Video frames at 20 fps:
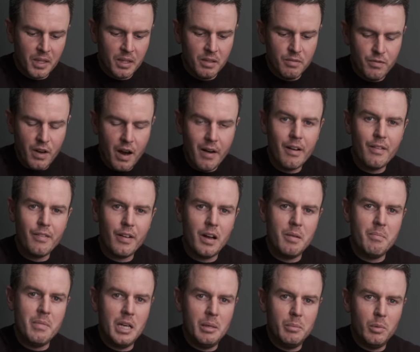very,
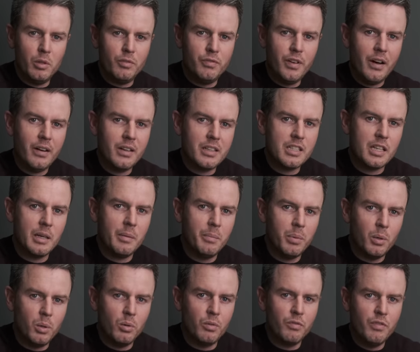very minimal, very
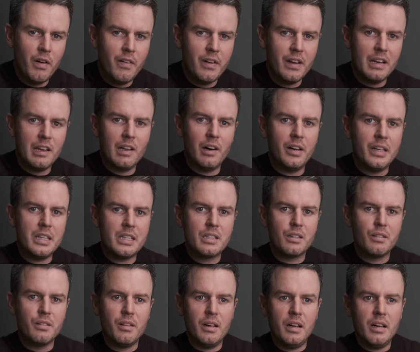simple, very light.
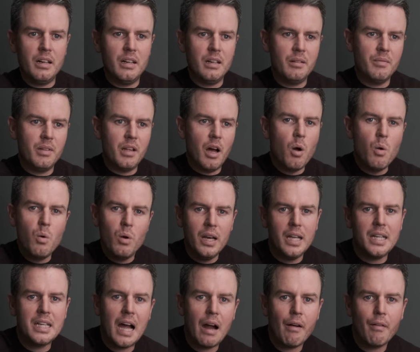Um,
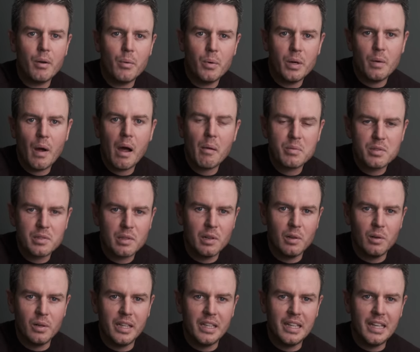only carry what you
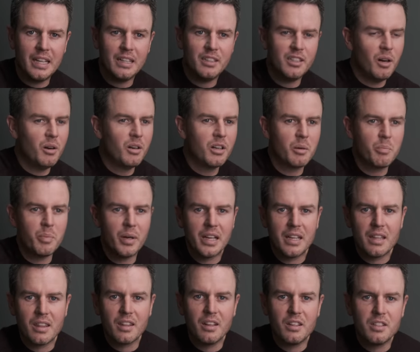absolutely need. Don't go
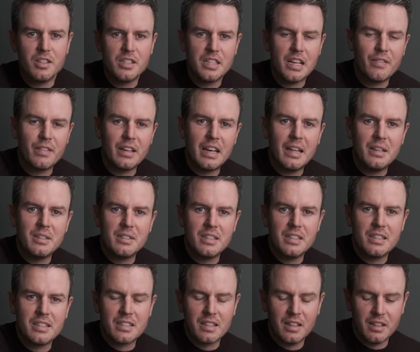bringing 37
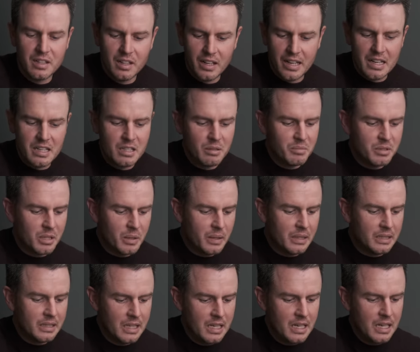lenses like I end up
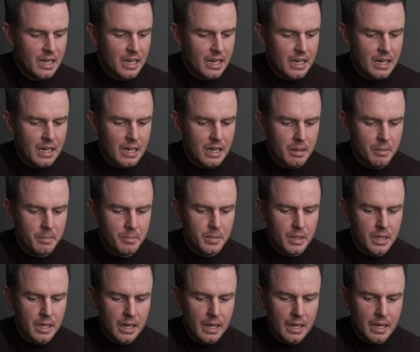doing.
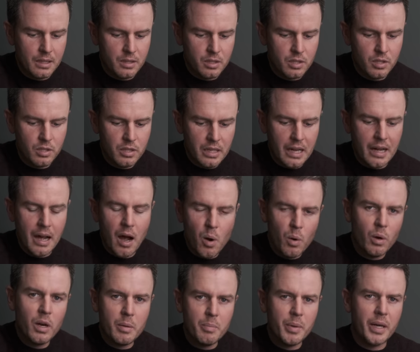Um, and yeah,
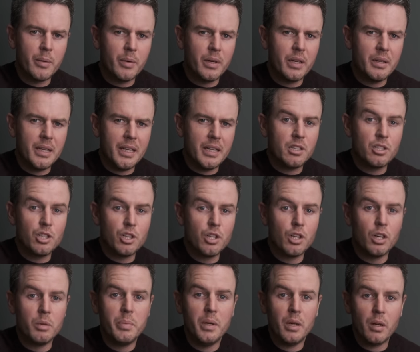only bring what you need because you
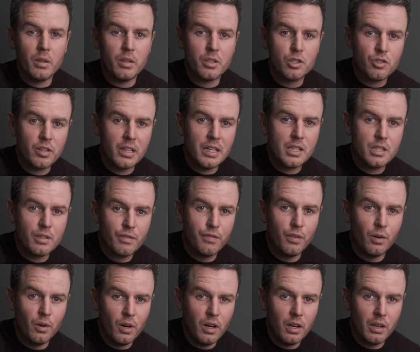could be on the streets
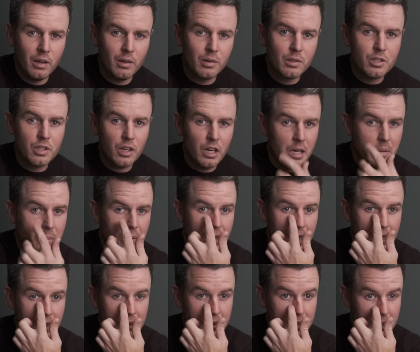for a long time
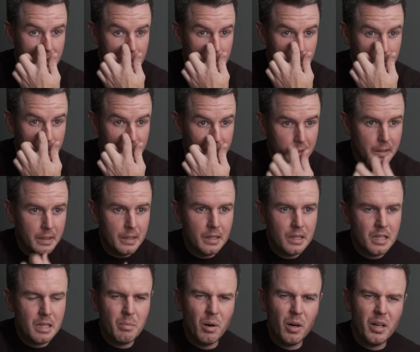and um,
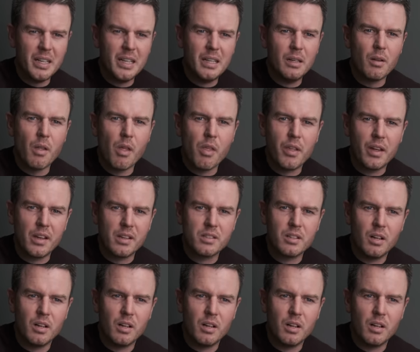you might need other things